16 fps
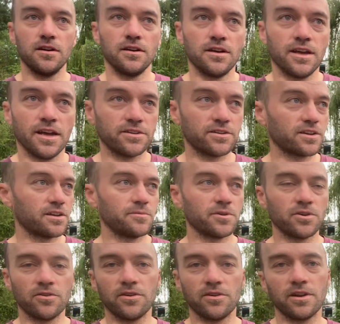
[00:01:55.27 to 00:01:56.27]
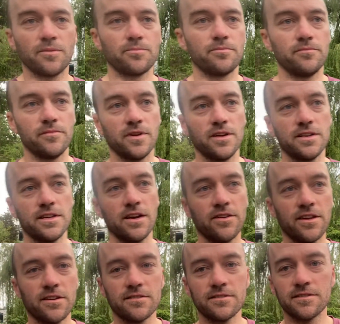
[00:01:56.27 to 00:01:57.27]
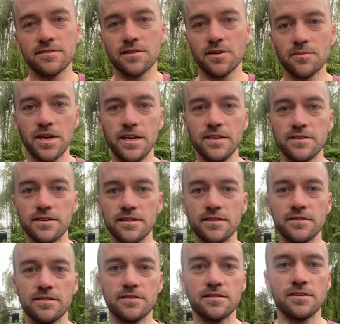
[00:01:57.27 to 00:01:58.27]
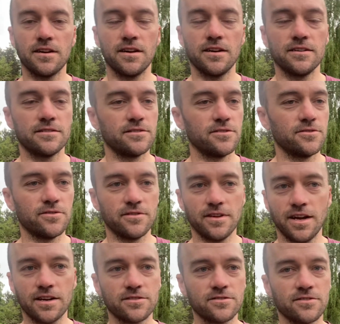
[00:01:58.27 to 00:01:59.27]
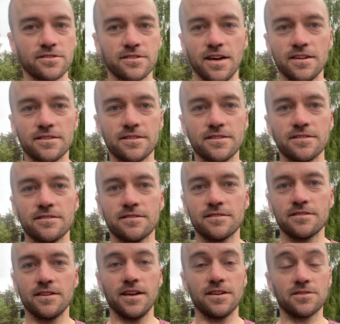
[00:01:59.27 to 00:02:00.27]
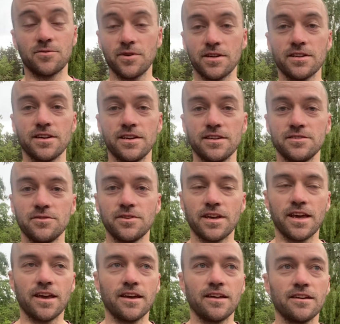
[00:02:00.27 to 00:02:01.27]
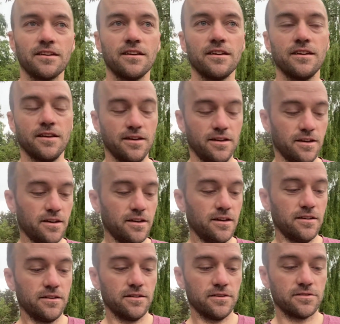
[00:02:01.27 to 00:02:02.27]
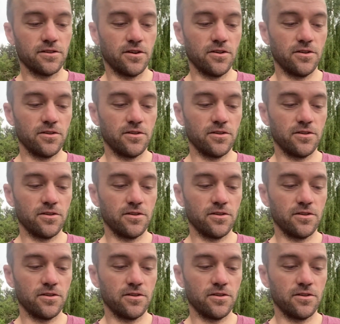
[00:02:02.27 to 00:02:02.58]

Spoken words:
and you're going to be going up and down hills in some cases, doing exercises as quickly as you can. So you